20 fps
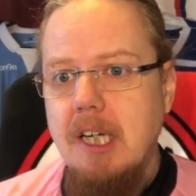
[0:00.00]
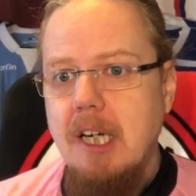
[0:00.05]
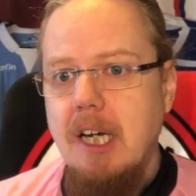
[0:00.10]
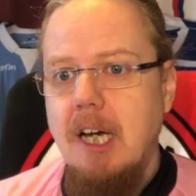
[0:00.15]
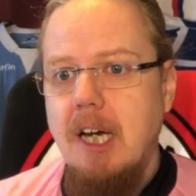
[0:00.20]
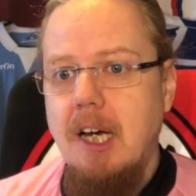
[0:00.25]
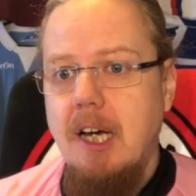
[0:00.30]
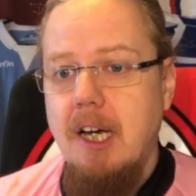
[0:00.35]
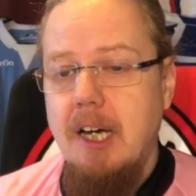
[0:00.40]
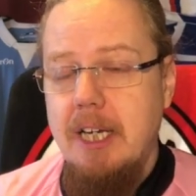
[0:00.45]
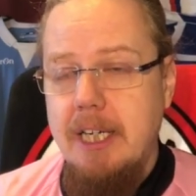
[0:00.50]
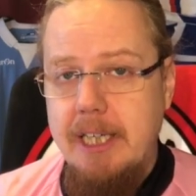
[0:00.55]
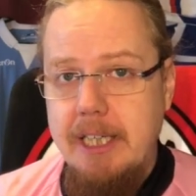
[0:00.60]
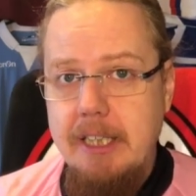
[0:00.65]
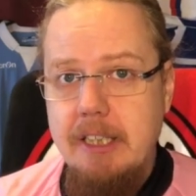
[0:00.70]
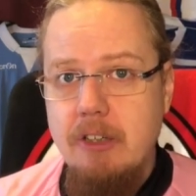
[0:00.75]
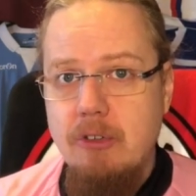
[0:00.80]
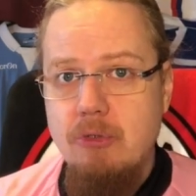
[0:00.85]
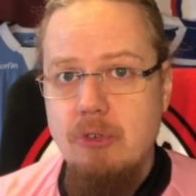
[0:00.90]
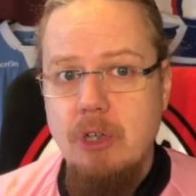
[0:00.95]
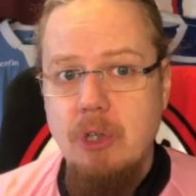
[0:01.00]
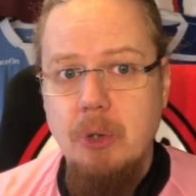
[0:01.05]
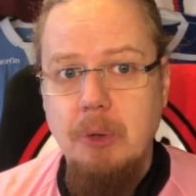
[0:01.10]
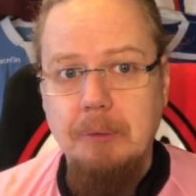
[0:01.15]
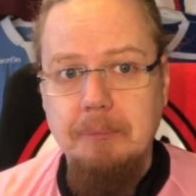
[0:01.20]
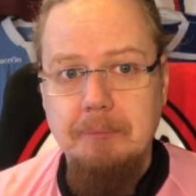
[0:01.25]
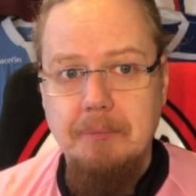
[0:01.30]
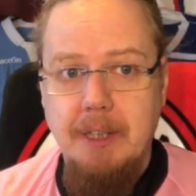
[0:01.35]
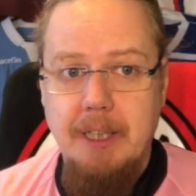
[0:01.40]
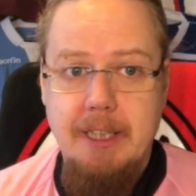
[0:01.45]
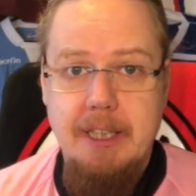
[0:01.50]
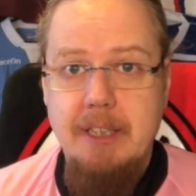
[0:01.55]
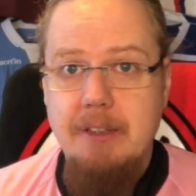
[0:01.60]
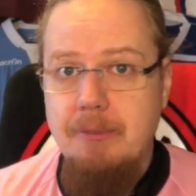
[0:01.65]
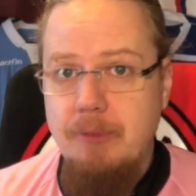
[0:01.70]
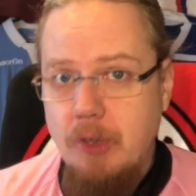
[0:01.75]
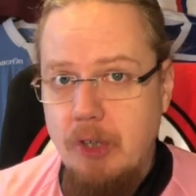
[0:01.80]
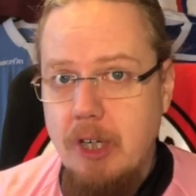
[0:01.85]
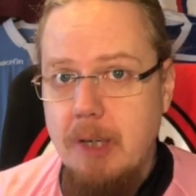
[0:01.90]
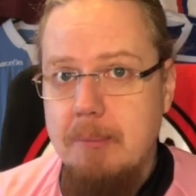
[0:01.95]
uh, in a row, and they
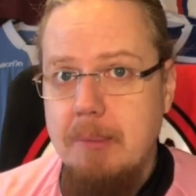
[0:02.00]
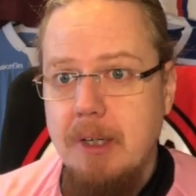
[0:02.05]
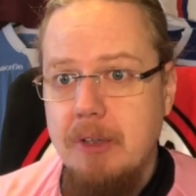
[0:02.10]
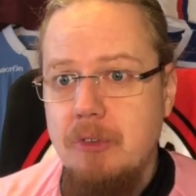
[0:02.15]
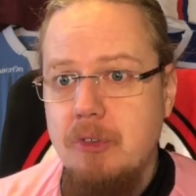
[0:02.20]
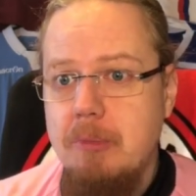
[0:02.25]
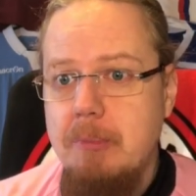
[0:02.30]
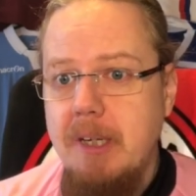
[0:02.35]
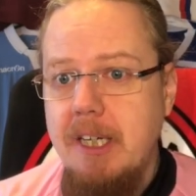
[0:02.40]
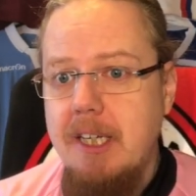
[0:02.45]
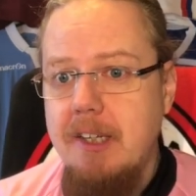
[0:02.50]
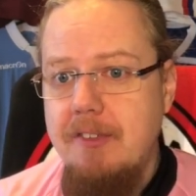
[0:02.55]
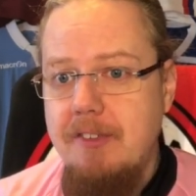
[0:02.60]
were about to make it